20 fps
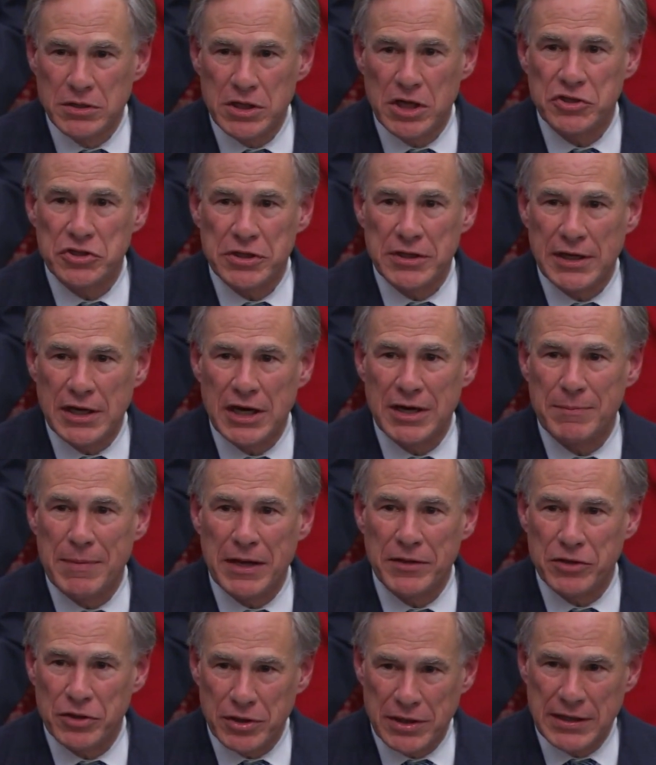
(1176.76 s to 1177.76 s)
doesn't care
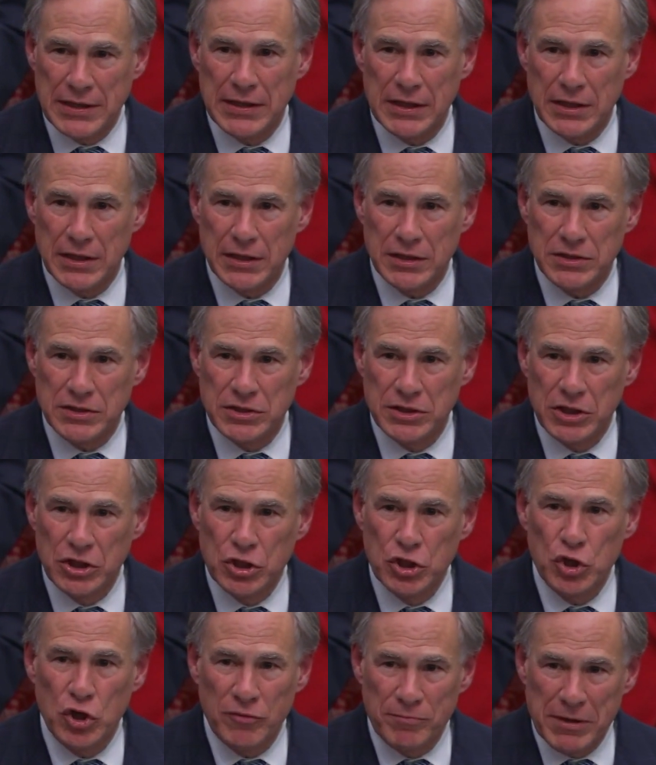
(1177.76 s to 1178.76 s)
about their kids
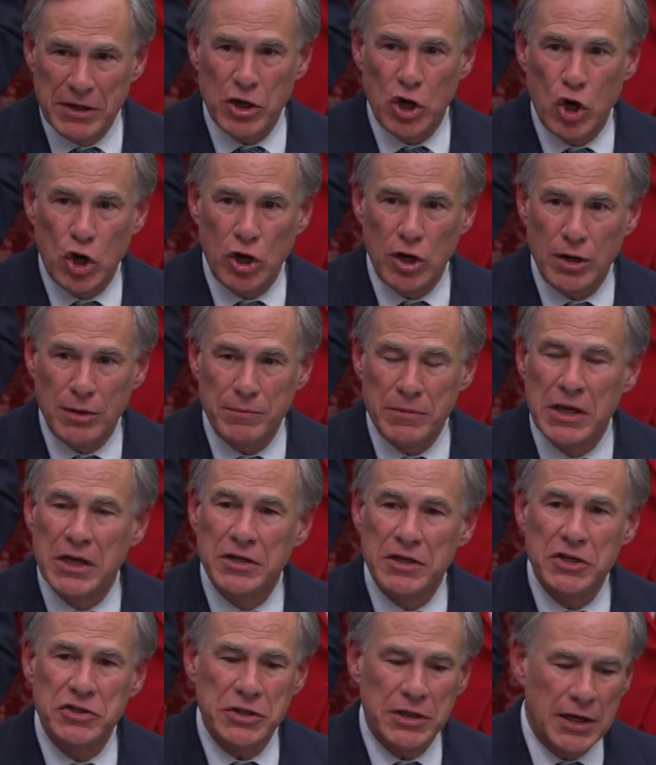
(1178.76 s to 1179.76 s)
who have been harmed,
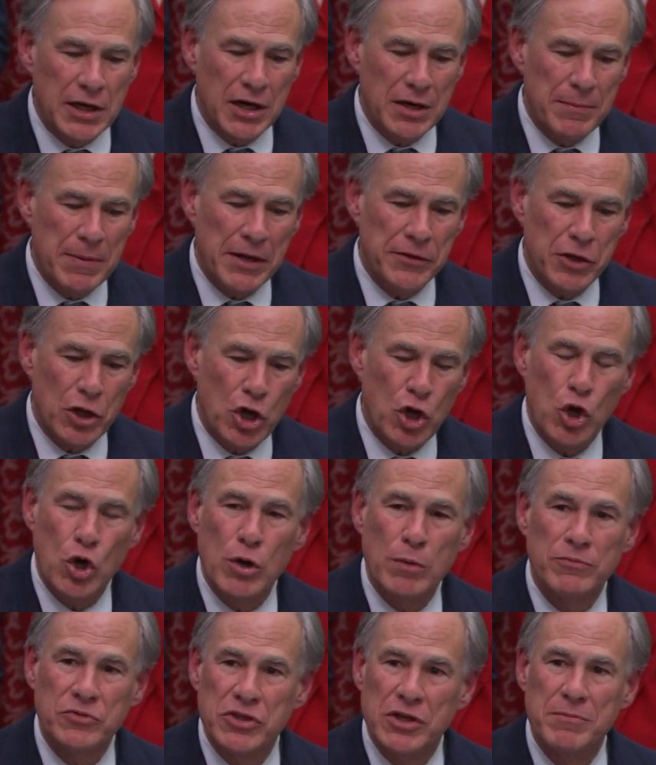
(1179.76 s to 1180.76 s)
doesn't care about the
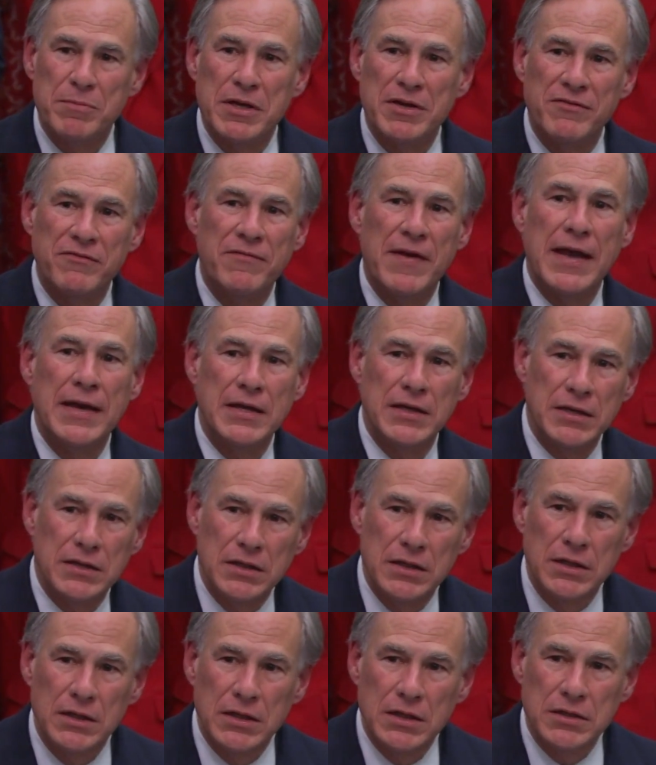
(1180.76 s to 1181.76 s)
homes that have been invaded,
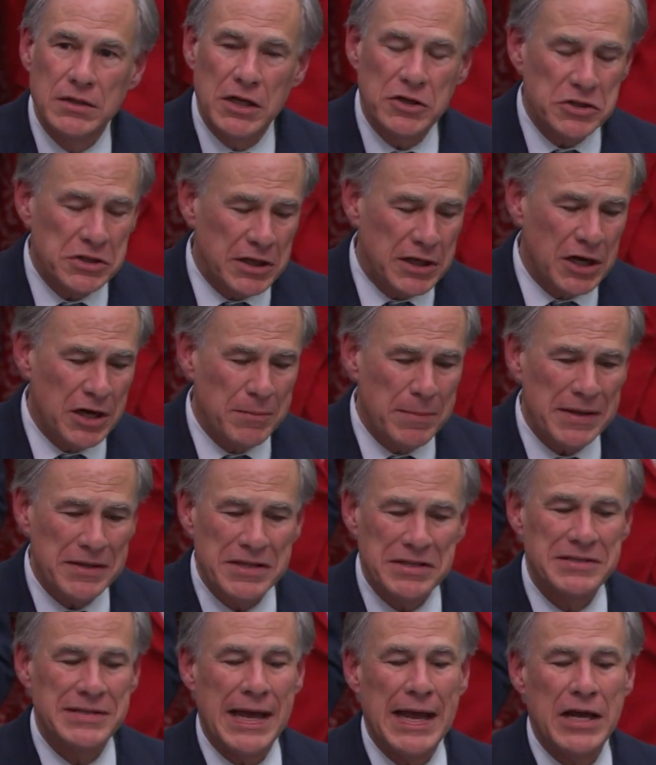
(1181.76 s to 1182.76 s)
doesn't care about
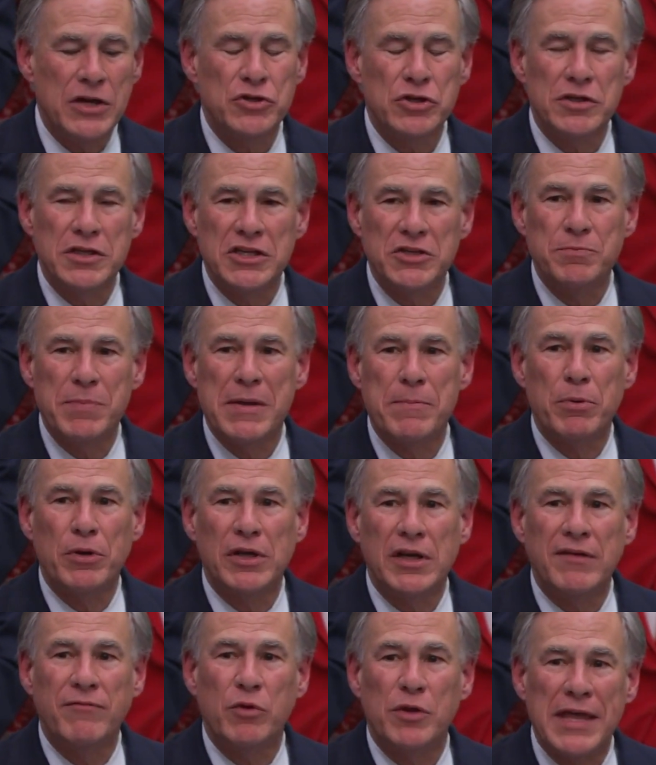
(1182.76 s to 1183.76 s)
the danger these people
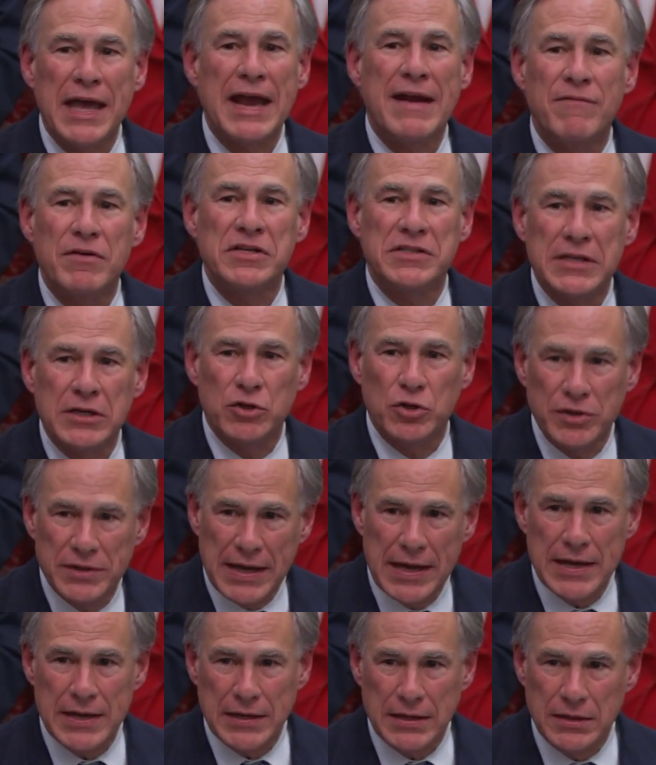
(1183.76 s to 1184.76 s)
live with every single
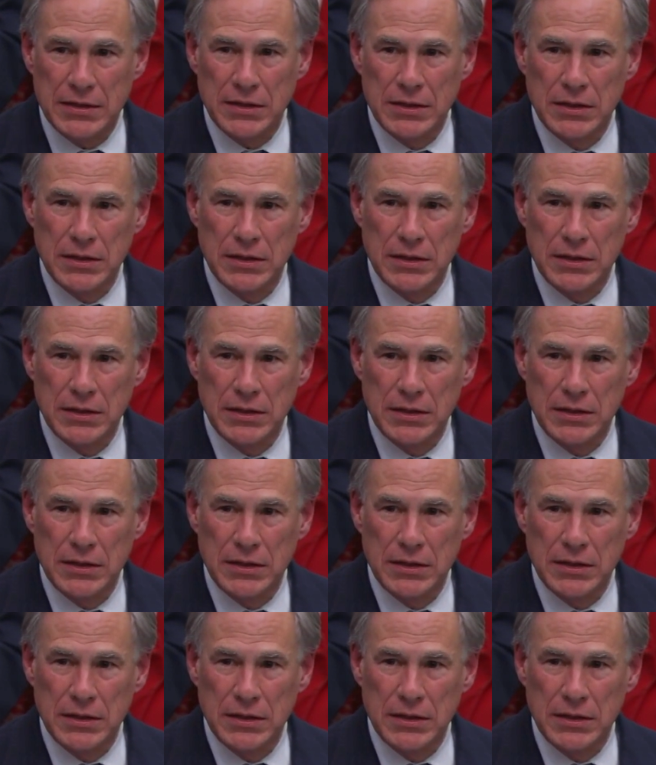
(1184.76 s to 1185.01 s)
day.